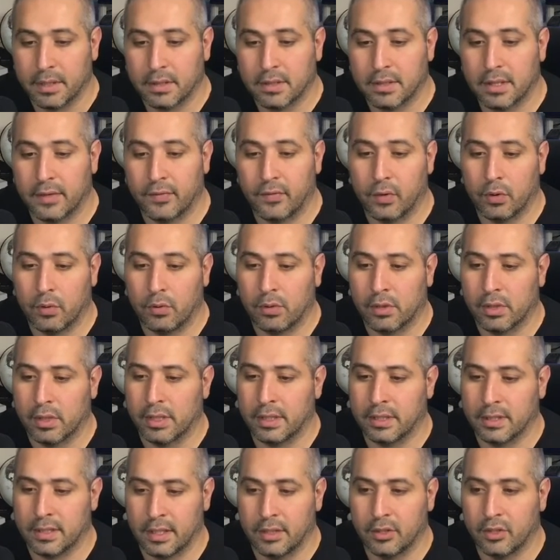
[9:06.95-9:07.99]
several
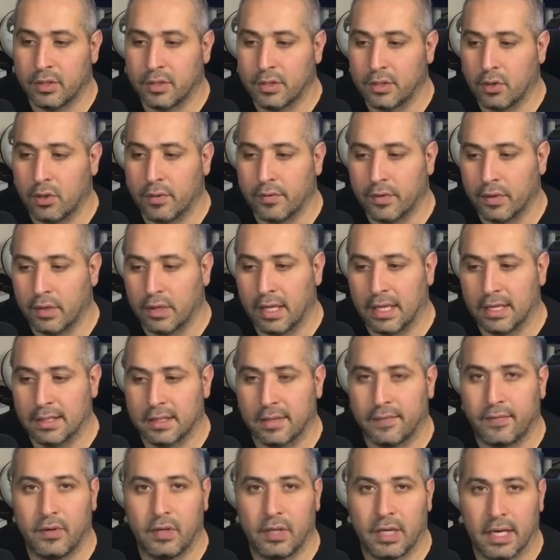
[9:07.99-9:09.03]
organizations here over the last
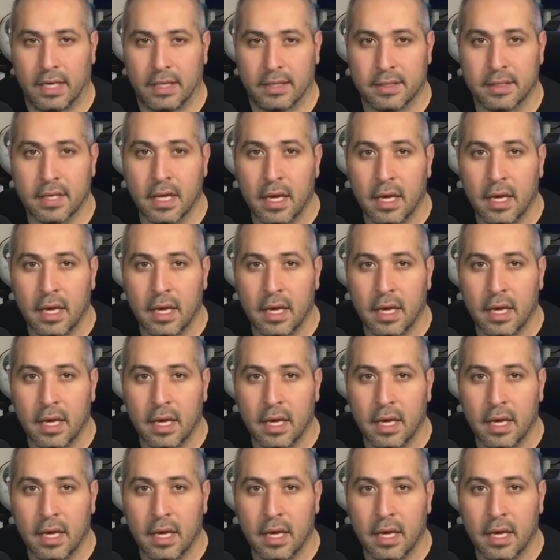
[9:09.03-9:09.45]
few days